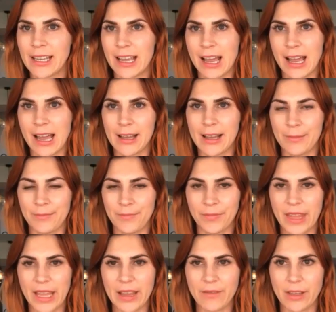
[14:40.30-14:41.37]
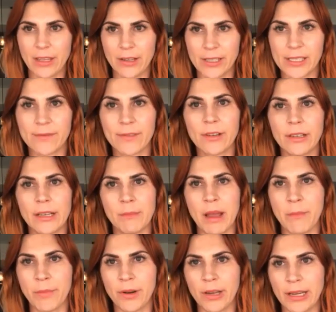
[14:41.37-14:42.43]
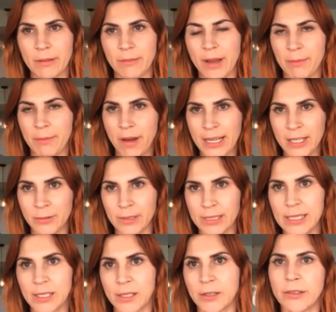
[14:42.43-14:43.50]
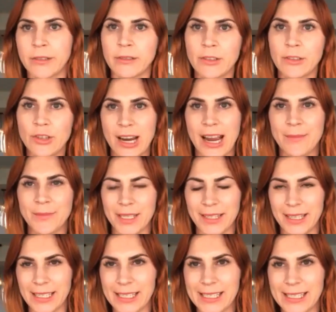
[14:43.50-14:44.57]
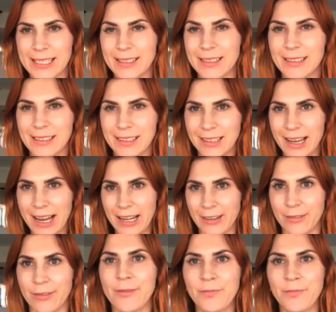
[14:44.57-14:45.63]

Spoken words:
that even though it was fueling my body, my mind was still trapped in this kind of,